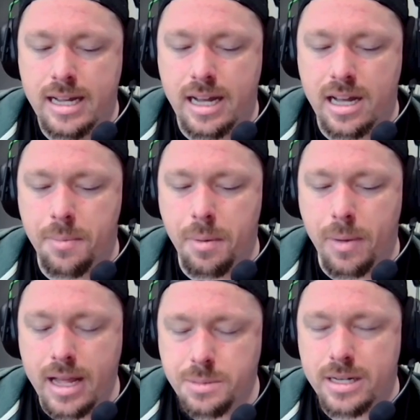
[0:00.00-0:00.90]
I mean,
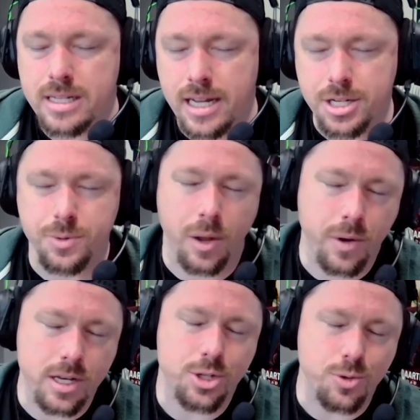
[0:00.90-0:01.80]
my expectation when I
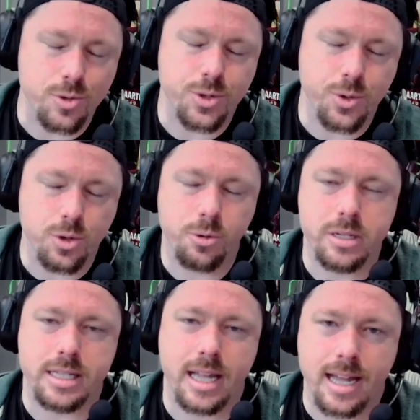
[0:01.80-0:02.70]
went to school
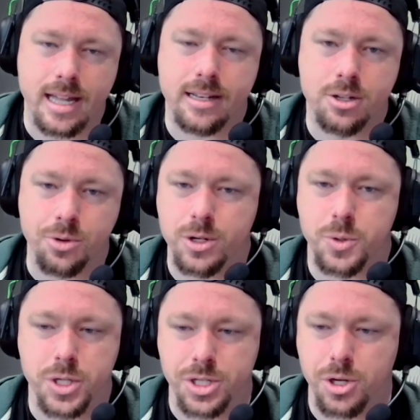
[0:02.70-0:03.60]
was that doors
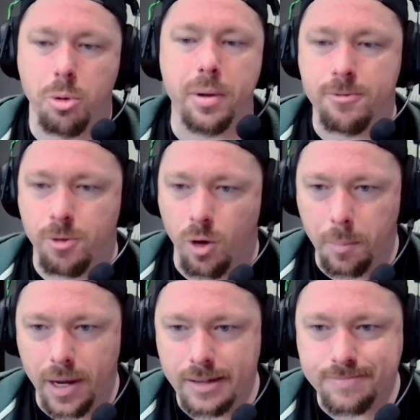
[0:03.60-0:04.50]
would just open for
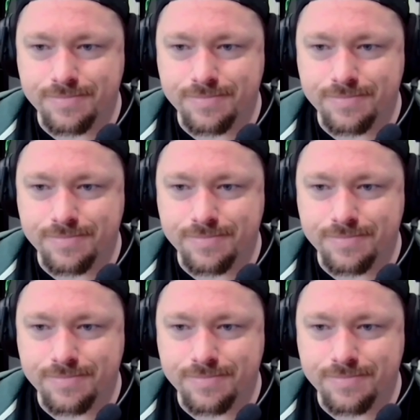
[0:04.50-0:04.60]
me.